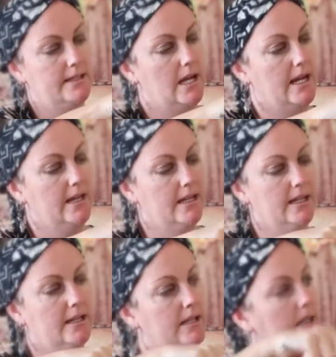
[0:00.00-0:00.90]
Like,
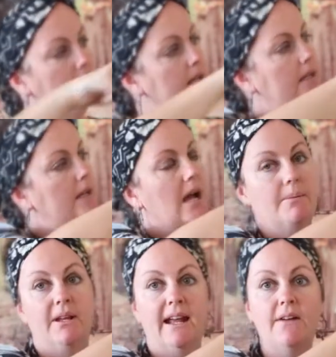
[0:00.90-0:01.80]
I'm
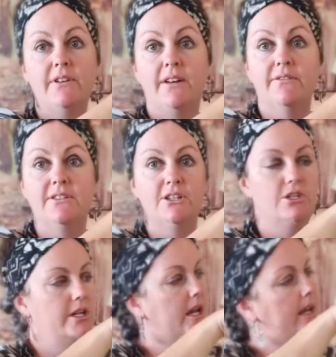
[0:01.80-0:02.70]
going to have enough to
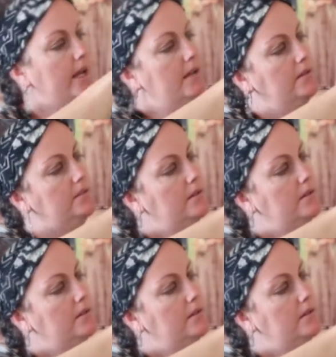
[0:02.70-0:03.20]
share.